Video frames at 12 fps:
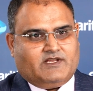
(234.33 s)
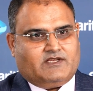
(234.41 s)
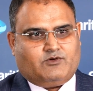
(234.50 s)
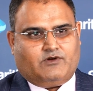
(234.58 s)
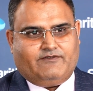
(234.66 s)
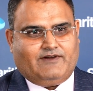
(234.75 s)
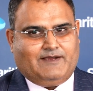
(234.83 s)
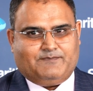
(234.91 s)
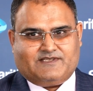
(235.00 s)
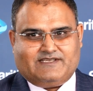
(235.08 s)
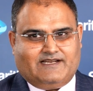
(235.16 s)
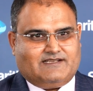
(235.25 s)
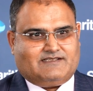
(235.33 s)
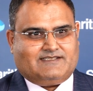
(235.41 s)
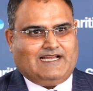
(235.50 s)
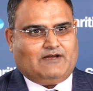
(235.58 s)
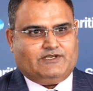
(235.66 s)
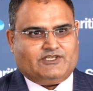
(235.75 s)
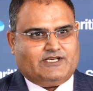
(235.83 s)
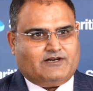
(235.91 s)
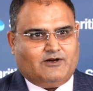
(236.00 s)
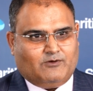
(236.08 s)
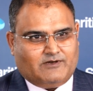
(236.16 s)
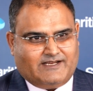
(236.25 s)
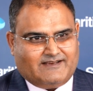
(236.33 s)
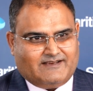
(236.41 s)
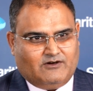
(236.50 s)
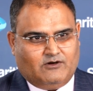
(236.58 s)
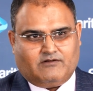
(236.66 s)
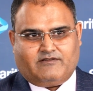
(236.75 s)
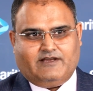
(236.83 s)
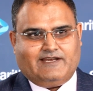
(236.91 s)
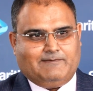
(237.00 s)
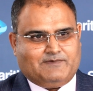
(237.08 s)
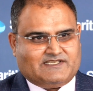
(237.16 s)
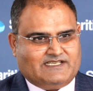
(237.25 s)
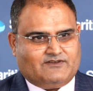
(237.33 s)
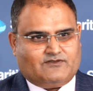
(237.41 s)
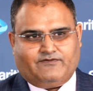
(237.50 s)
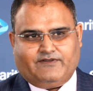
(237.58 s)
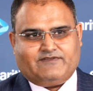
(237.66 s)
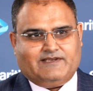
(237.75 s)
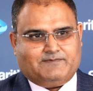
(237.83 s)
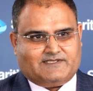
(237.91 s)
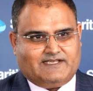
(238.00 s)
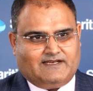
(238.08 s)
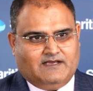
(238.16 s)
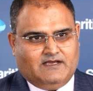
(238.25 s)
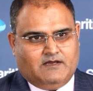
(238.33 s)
25% Saudi shareholding or 30% or 50%?